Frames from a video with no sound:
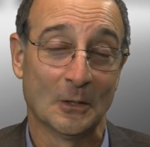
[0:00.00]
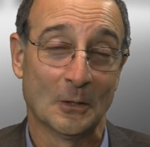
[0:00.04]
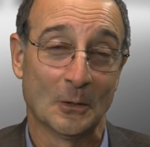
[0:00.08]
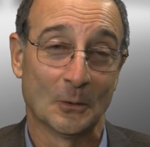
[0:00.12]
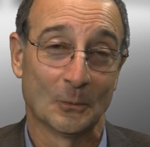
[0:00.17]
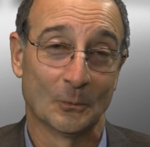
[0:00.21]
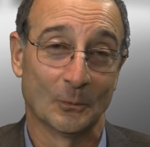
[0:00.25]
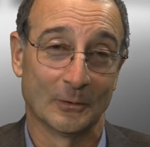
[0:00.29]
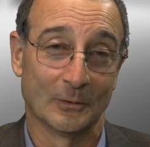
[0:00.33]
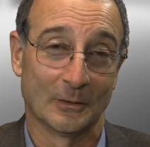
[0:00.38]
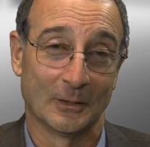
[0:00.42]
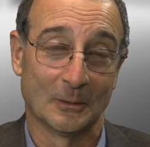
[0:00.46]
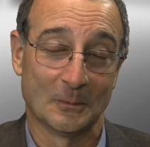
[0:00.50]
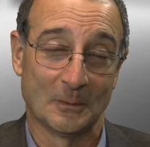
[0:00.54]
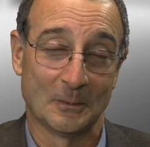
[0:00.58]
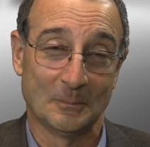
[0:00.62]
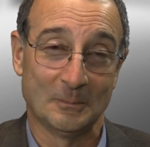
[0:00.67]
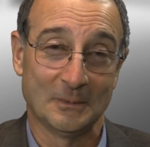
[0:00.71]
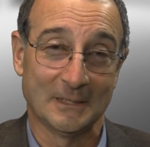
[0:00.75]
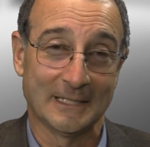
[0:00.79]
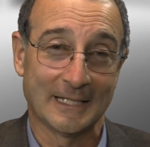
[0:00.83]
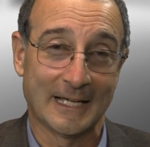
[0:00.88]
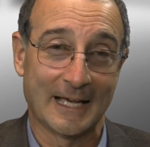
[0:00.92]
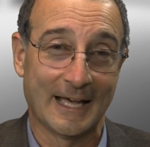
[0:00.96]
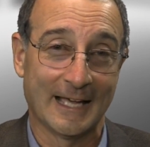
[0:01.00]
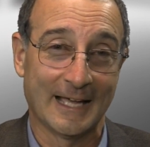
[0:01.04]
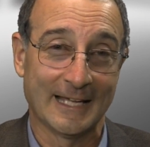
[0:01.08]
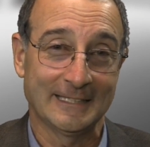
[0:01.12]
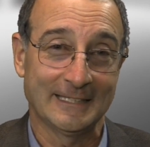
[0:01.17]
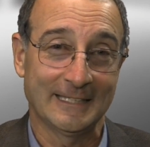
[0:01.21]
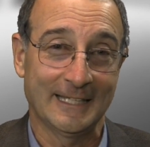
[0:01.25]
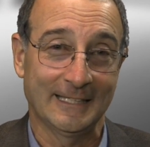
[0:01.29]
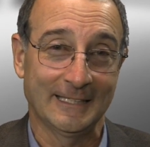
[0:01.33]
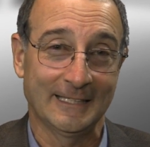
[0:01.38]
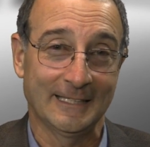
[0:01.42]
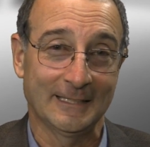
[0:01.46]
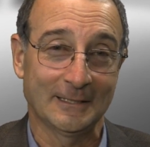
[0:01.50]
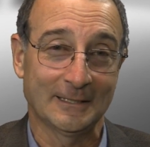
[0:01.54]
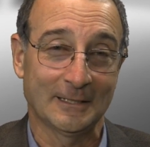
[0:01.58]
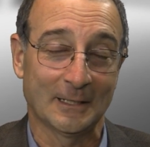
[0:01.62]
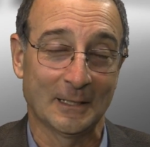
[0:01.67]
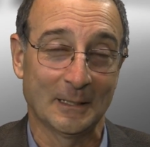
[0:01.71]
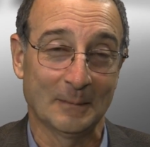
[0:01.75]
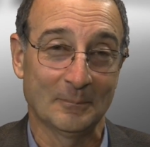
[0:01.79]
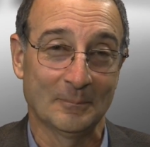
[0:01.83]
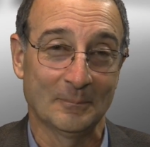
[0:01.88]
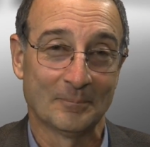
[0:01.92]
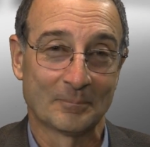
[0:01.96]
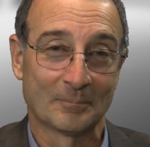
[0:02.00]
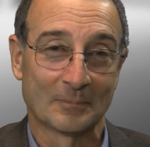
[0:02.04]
where there would be high net income